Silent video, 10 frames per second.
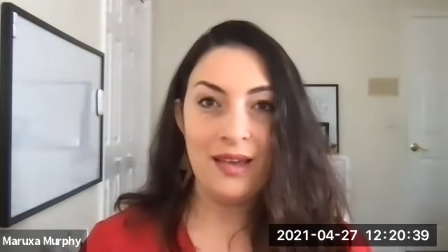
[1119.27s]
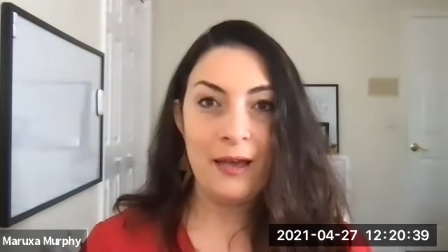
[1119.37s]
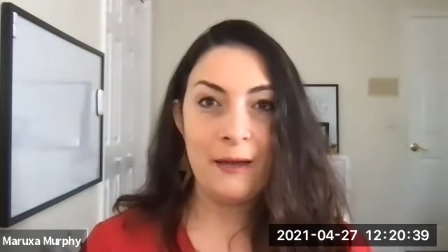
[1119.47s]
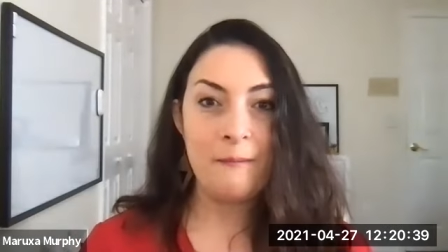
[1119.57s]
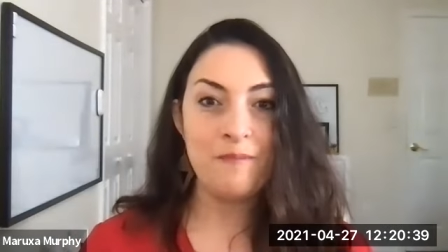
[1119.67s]

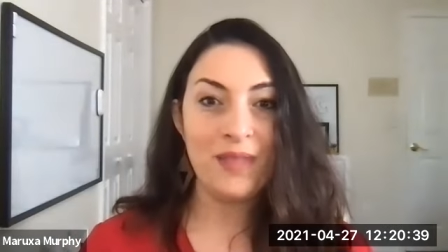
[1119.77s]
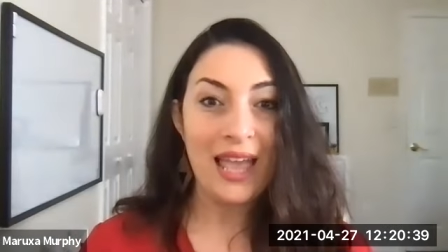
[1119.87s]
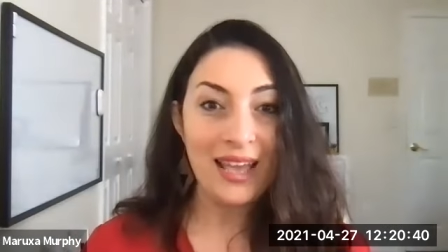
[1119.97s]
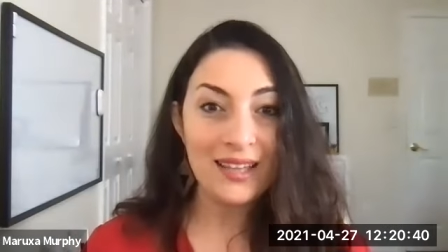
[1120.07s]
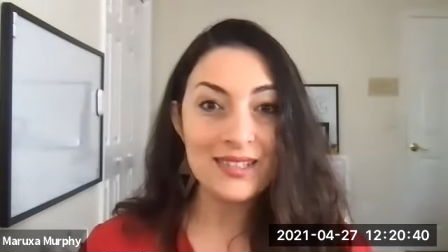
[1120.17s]
Um,
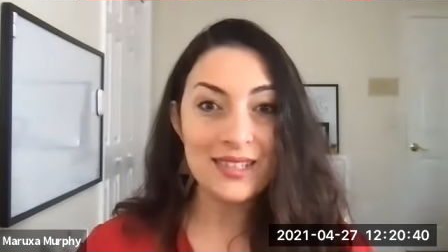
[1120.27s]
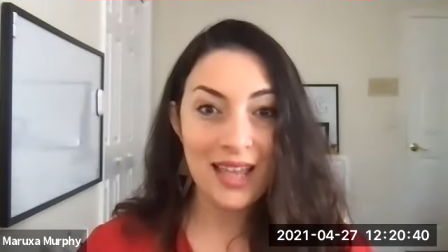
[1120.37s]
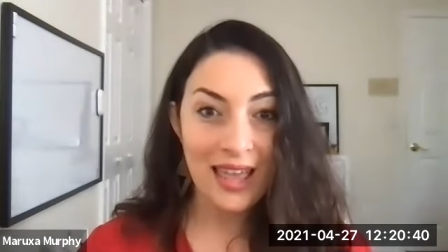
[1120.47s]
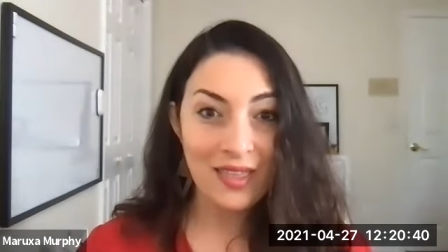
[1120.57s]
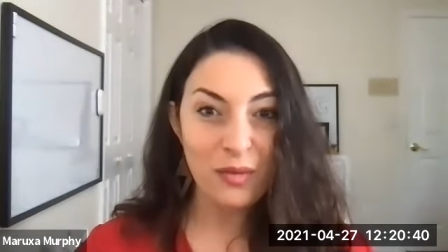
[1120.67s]
and,
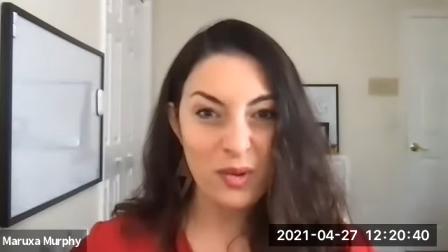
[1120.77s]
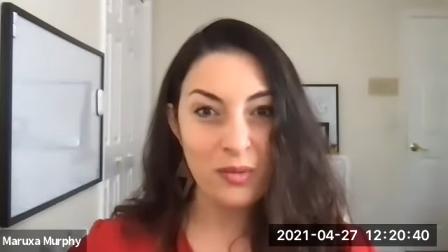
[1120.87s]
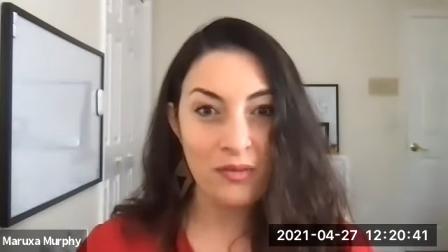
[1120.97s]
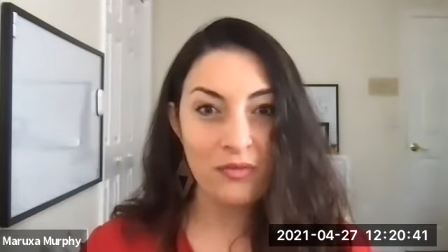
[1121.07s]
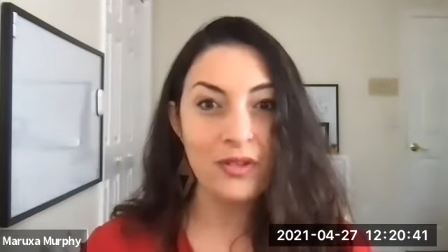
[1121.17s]
and that
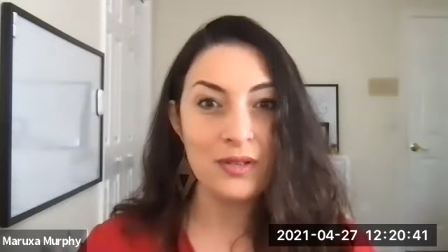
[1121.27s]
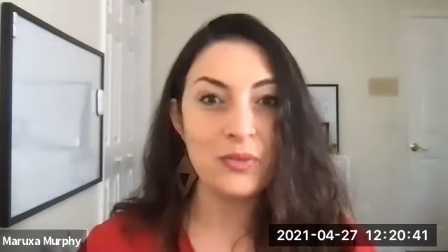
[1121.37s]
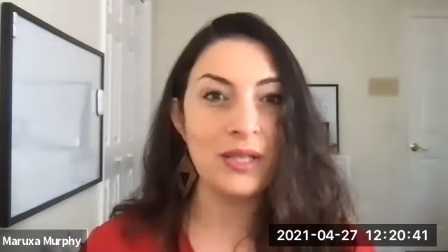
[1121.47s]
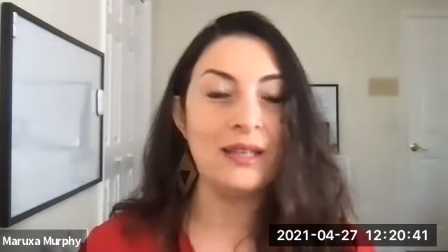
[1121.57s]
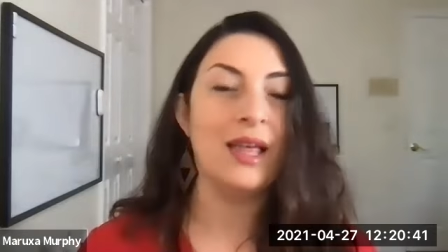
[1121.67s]
it
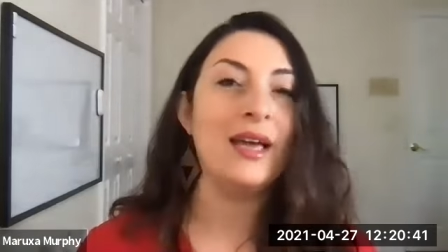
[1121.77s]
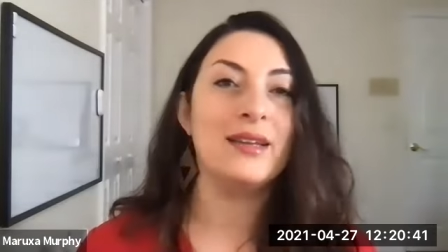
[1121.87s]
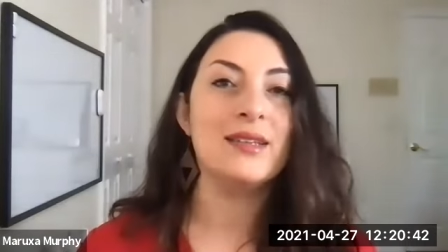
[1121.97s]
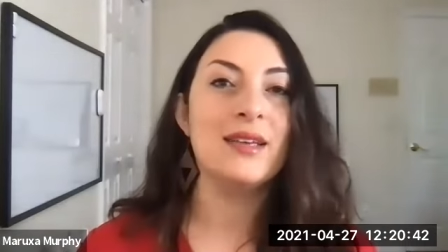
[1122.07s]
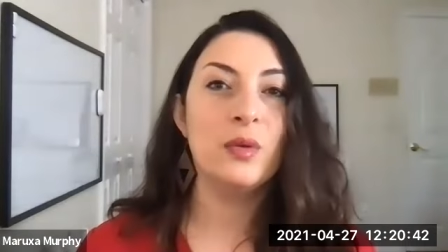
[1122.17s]
feels really
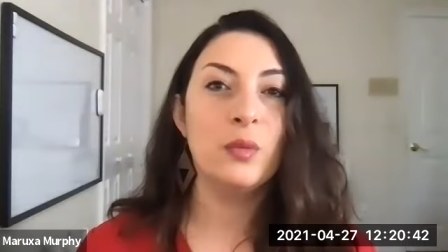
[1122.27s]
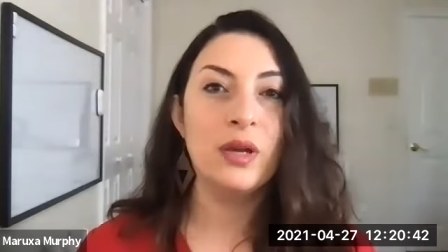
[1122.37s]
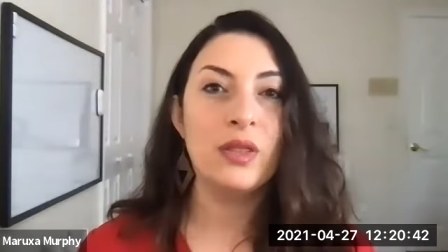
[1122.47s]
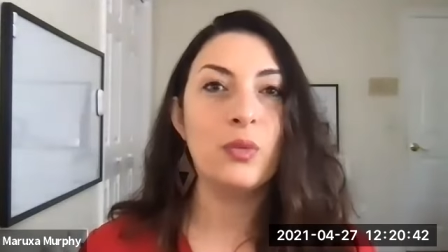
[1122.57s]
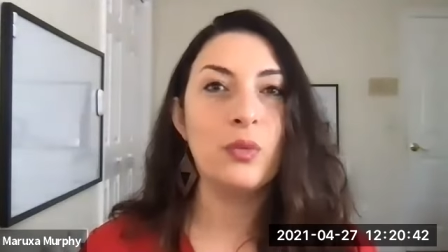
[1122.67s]
aligned
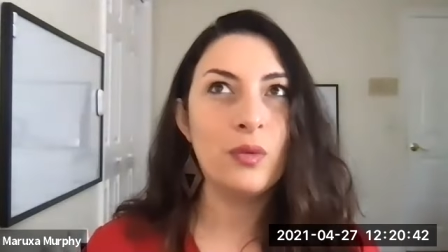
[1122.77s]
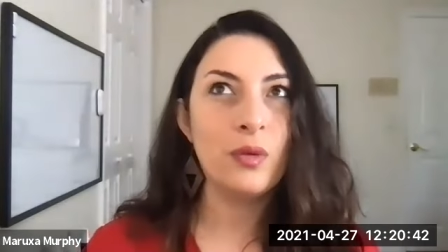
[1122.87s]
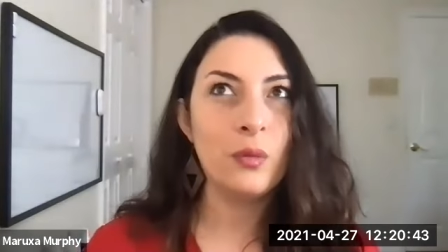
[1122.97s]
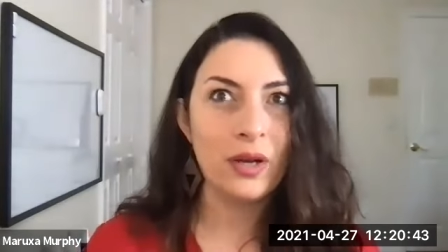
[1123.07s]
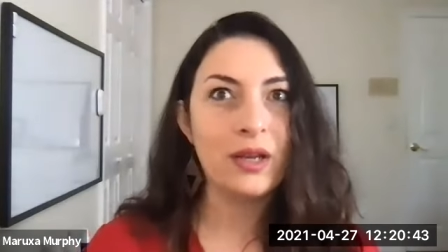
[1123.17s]
with
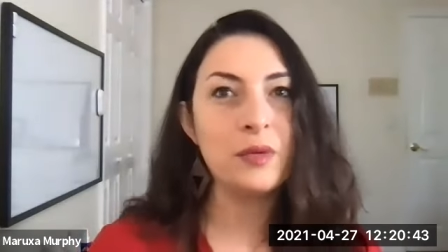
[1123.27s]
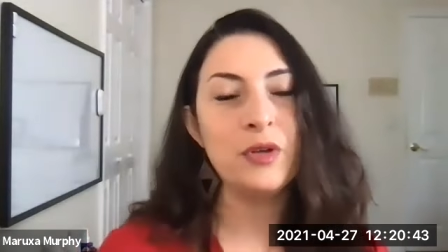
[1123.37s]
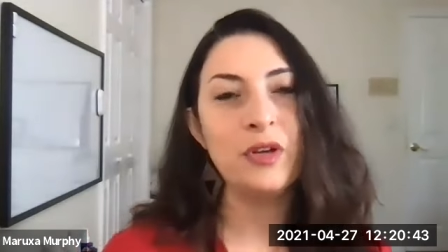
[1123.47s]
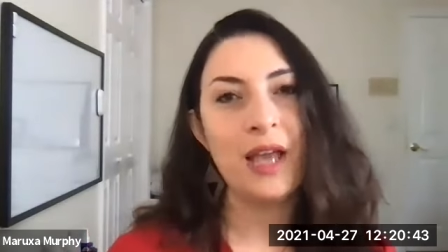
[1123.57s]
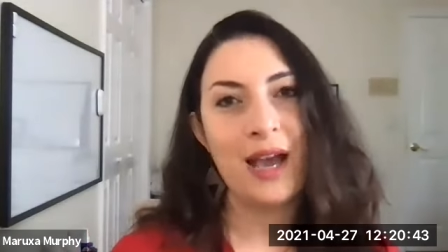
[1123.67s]
what a
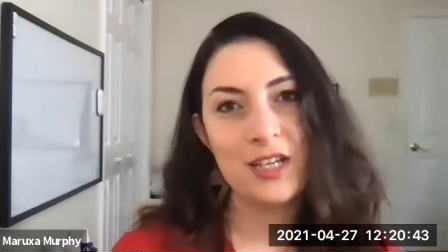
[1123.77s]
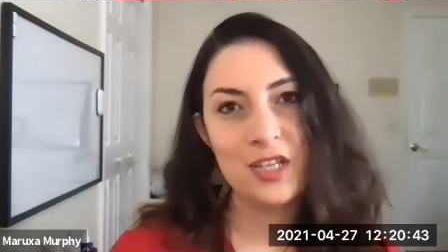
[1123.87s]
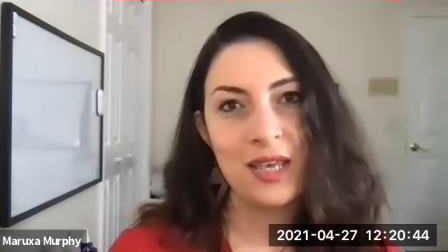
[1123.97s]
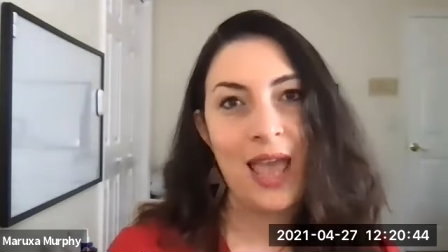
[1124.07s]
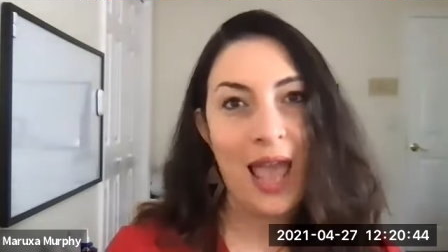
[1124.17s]
community
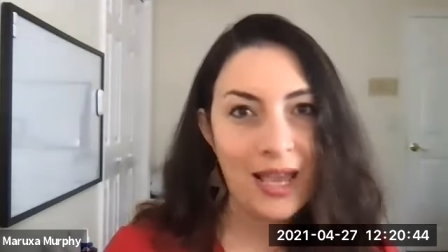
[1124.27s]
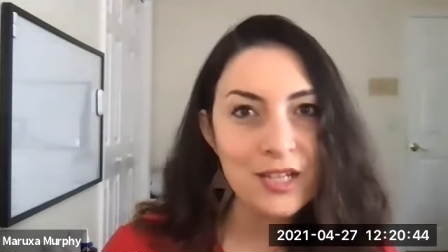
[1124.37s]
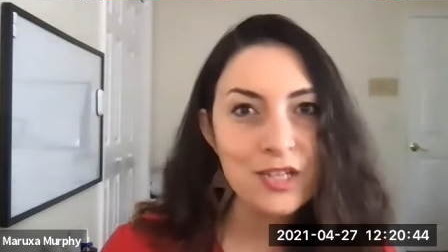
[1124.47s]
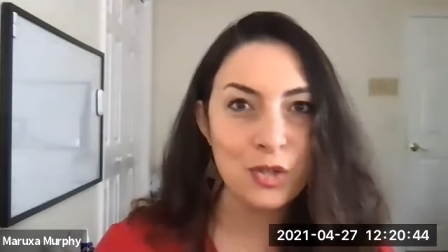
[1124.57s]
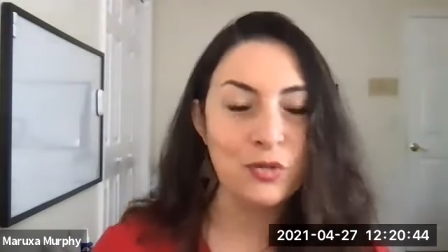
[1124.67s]
actually
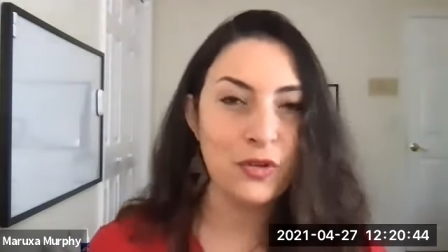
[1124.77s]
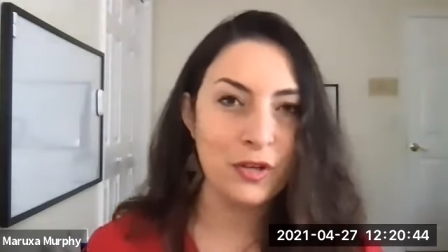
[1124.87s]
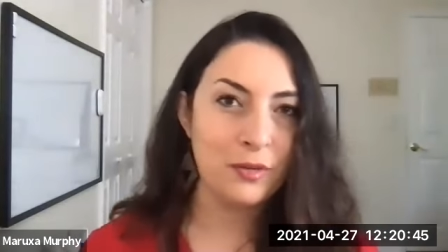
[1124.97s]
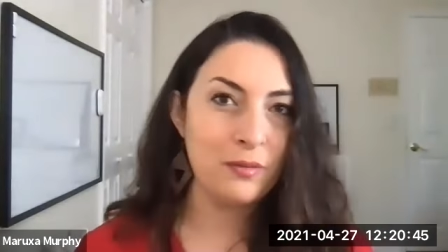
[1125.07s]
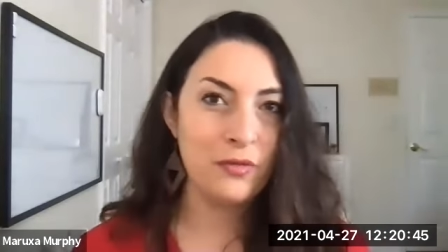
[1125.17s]
can do for
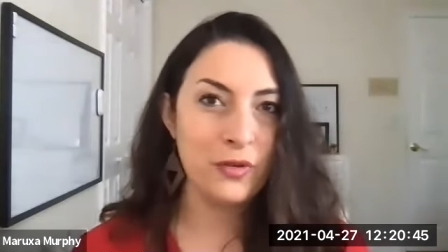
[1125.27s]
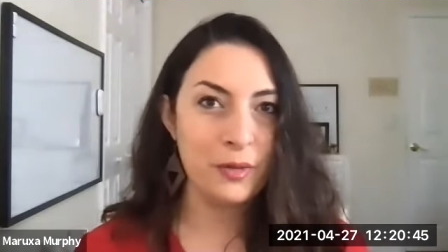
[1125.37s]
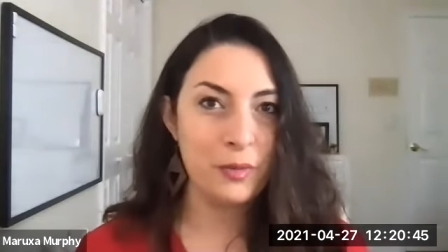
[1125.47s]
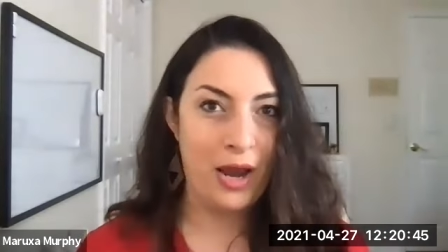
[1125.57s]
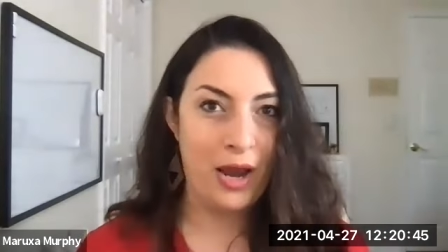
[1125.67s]
your, for
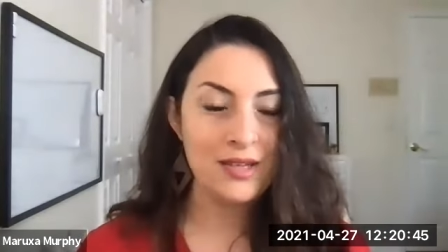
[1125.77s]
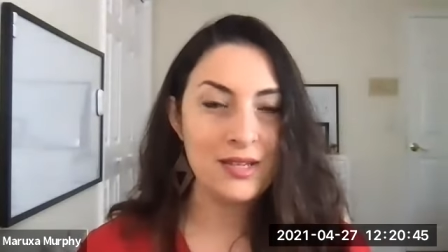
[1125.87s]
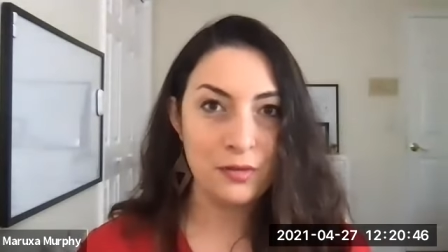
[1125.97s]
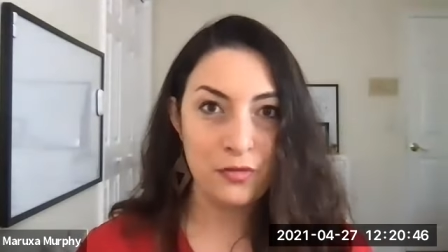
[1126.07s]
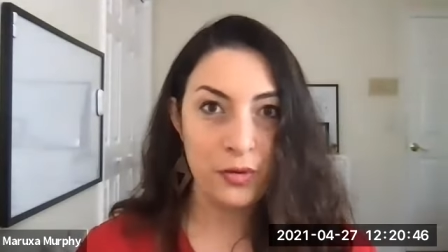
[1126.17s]
your brand
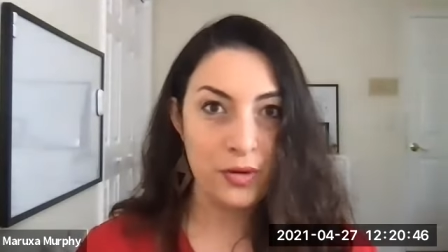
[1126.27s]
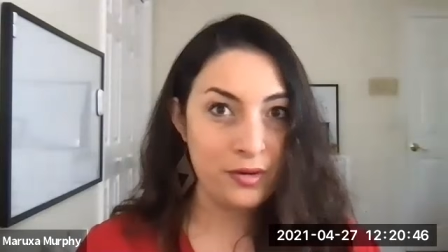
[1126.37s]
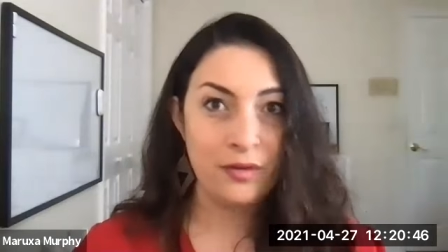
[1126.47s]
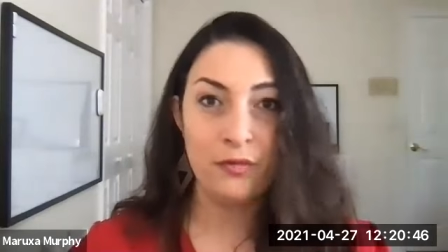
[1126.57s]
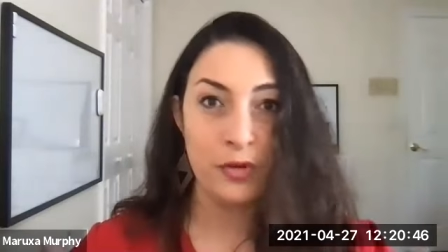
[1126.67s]
and for,
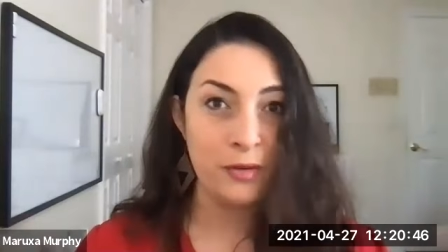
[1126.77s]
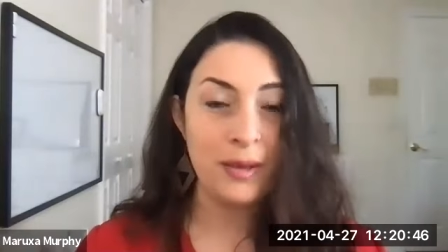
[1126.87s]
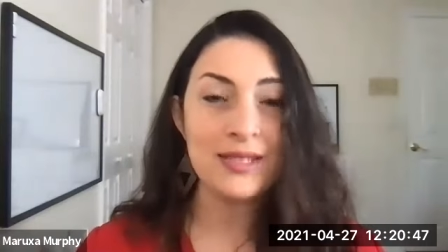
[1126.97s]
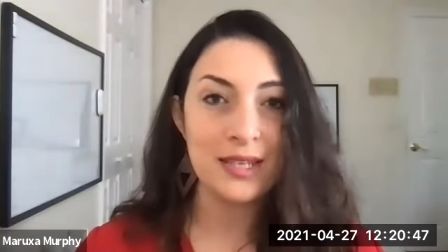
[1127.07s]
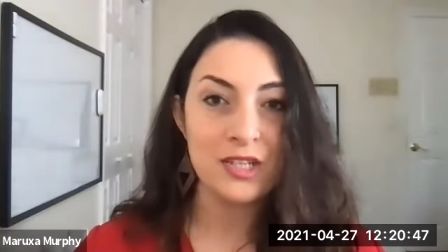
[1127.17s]
and for your
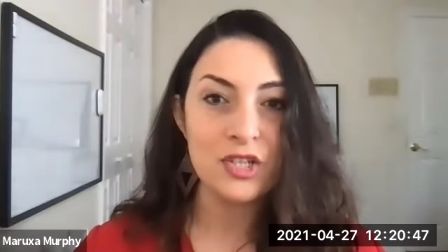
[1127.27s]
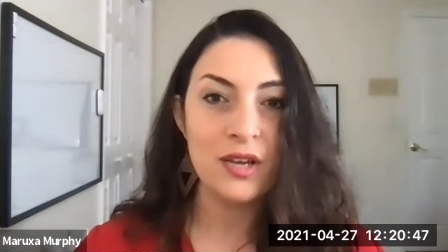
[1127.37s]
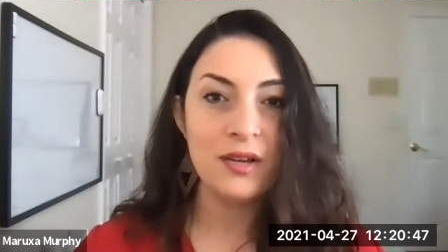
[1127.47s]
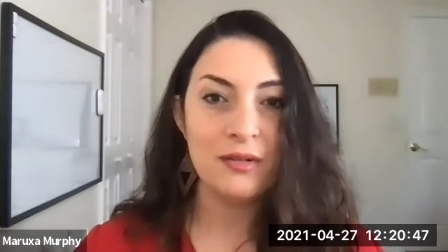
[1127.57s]
message.